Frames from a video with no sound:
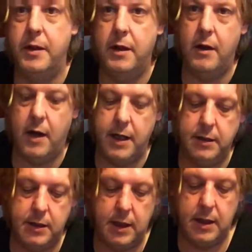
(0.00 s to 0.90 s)
in the
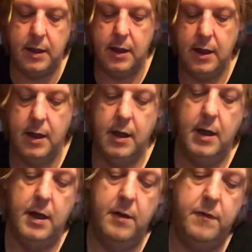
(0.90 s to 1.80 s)
nines here.
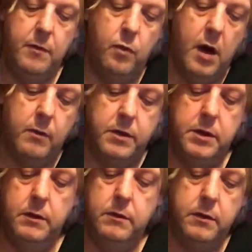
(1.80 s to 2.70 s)
If you work with
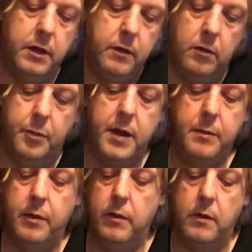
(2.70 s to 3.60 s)
children or
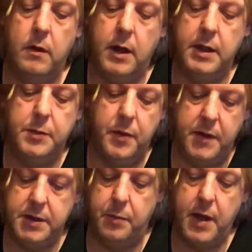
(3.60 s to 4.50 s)
people or clients, but
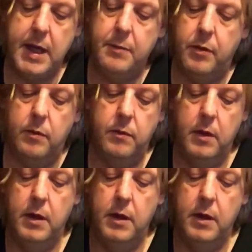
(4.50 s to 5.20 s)
these are people.